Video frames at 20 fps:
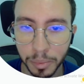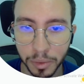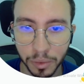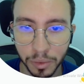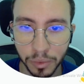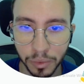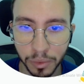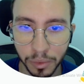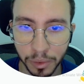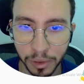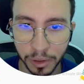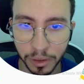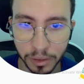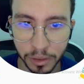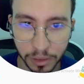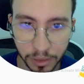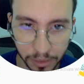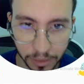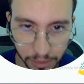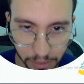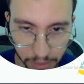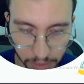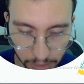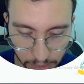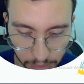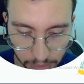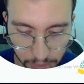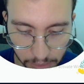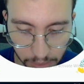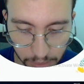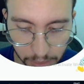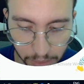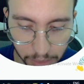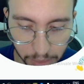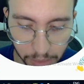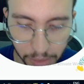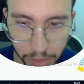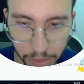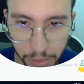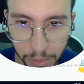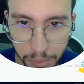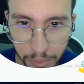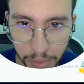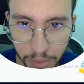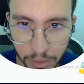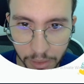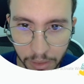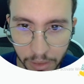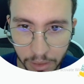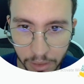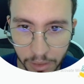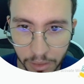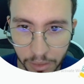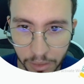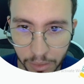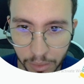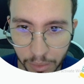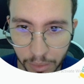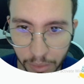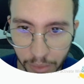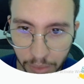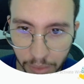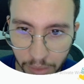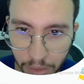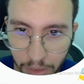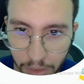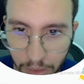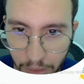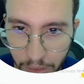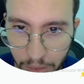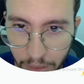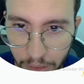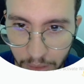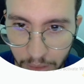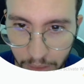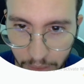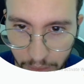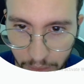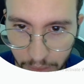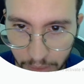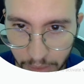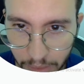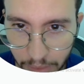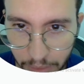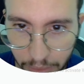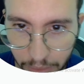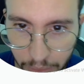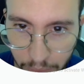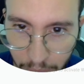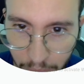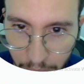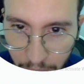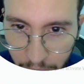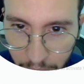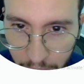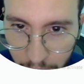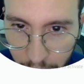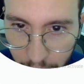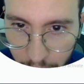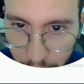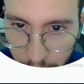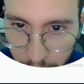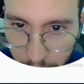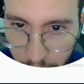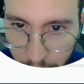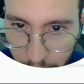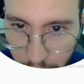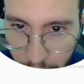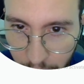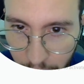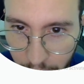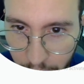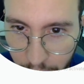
to forward. So group to forward. I